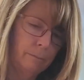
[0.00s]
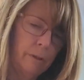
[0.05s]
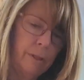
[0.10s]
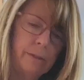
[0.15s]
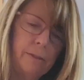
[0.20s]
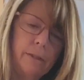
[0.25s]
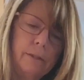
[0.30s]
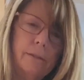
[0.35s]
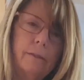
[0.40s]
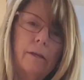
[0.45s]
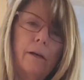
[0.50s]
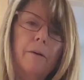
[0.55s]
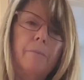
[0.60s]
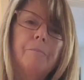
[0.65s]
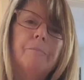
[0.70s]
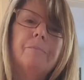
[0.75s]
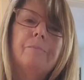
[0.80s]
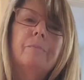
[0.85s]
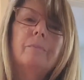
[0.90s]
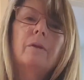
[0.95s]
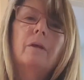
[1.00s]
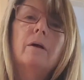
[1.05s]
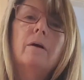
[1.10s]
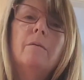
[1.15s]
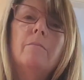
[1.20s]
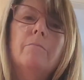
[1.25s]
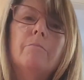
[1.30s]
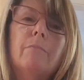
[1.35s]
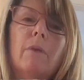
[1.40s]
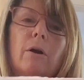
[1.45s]
This is
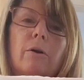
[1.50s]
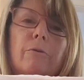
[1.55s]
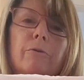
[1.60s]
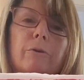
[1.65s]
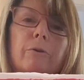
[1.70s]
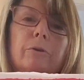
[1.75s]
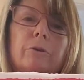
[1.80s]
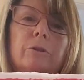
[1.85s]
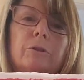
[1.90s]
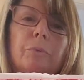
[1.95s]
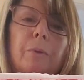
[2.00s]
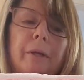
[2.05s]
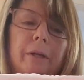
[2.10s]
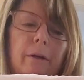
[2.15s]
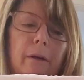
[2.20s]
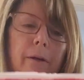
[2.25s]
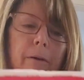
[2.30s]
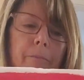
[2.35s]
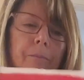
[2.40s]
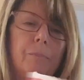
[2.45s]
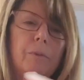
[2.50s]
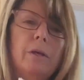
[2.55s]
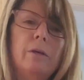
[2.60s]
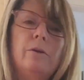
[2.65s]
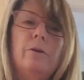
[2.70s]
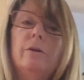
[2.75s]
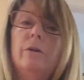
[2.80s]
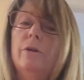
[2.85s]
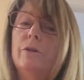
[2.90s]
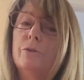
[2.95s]
monk fruit sweetener.
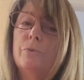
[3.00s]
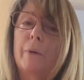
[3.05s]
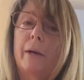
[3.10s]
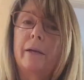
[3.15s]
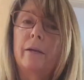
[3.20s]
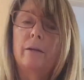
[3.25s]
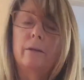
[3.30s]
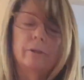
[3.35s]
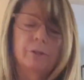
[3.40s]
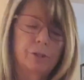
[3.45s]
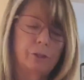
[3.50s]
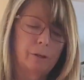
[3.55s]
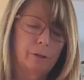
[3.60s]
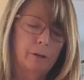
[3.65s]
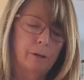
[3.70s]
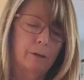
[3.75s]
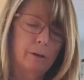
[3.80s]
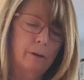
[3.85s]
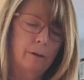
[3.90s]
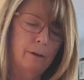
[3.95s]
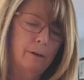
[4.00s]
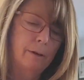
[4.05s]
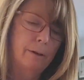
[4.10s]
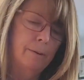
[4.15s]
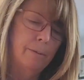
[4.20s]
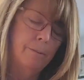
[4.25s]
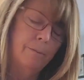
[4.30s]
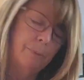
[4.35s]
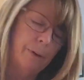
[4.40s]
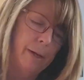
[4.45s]
You could use regular sugar,
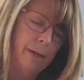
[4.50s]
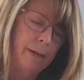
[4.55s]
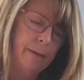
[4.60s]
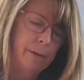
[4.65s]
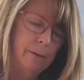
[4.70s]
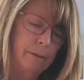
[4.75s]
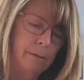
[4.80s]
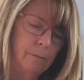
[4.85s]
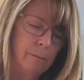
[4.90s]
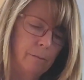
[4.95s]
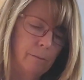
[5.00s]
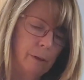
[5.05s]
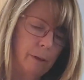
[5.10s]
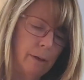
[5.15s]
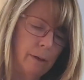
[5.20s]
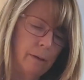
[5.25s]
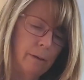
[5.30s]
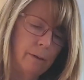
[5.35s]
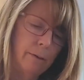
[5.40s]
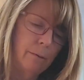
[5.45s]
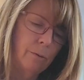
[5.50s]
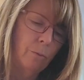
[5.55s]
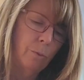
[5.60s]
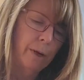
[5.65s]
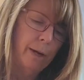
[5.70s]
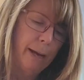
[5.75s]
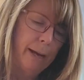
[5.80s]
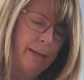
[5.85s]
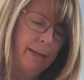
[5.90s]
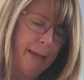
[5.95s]
but
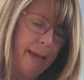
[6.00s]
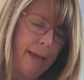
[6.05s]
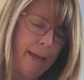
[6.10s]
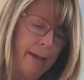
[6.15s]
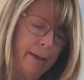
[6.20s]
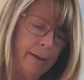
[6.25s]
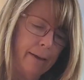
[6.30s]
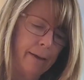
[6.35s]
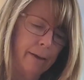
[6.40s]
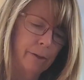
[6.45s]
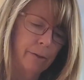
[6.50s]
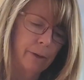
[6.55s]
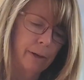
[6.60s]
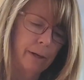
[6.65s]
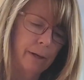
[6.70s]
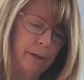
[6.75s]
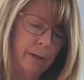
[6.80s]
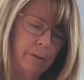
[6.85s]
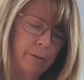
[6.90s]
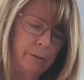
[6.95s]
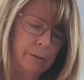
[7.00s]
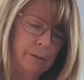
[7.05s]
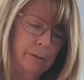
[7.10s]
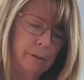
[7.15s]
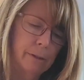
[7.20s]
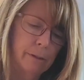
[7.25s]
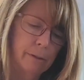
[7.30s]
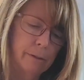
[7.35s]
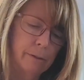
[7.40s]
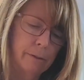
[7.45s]
when I can, I try to use
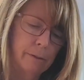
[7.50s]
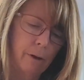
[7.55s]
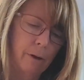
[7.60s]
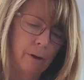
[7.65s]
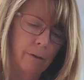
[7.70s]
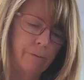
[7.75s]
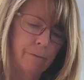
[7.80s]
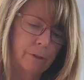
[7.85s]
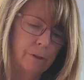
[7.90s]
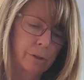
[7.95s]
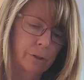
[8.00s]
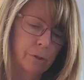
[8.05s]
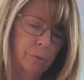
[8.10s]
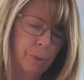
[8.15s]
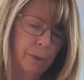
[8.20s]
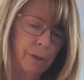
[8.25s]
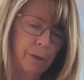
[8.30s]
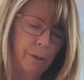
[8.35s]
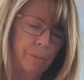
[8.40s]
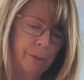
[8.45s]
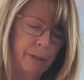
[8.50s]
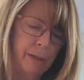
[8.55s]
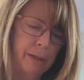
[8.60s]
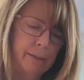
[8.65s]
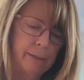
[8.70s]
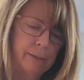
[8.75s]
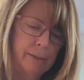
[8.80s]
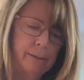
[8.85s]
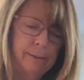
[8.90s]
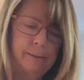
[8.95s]
the artificial sweetener
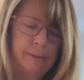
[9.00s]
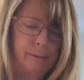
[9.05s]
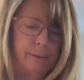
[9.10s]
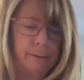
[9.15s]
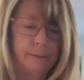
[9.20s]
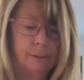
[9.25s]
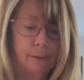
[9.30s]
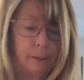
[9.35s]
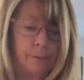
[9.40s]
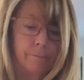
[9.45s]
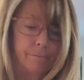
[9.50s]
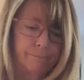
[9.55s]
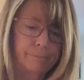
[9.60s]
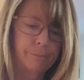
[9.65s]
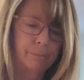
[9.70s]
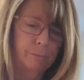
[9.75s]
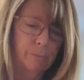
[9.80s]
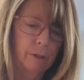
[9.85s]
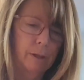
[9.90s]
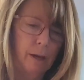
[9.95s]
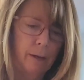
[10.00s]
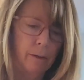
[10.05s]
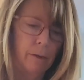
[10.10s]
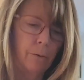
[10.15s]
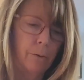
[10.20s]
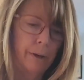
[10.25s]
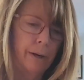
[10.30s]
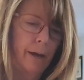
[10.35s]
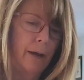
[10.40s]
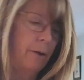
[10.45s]
because it's a lot
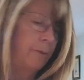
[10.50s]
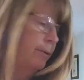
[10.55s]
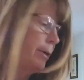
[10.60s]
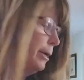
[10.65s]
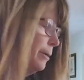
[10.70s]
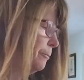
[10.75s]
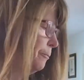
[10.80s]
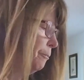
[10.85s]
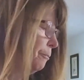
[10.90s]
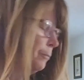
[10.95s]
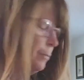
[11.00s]
lower calorie.